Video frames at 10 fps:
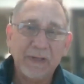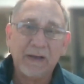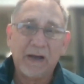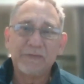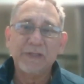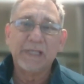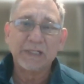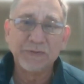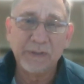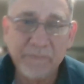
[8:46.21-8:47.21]
I think
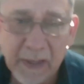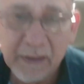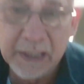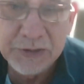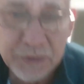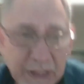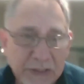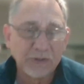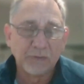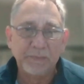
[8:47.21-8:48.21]
it should
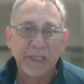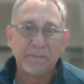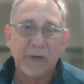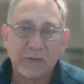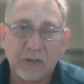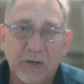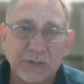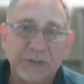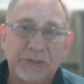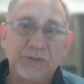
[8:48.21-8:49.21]
just not be about
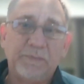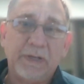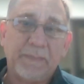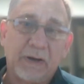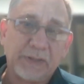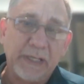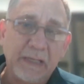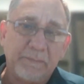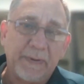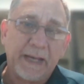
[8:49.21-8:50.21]
cost. It should be about the
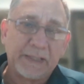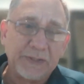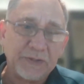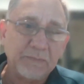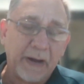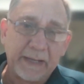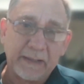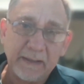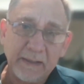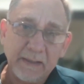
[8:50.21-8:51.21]
impact that you make
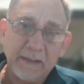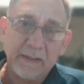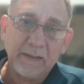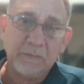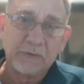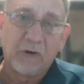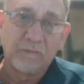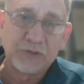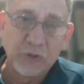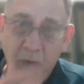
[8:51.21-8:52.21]
with
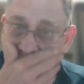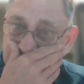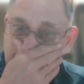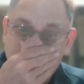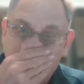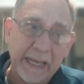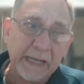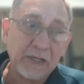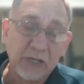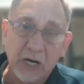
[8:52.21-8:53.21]
offshoring as well
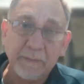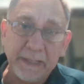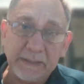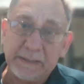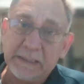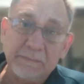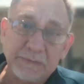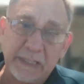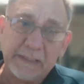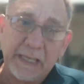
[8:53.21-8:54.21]
and growing teams
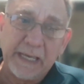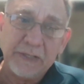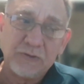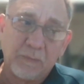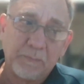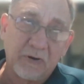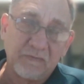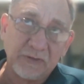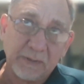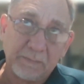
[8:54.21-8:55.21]
and in the end, your
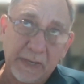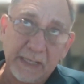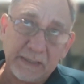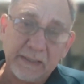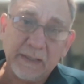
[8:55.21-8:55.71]
profitability.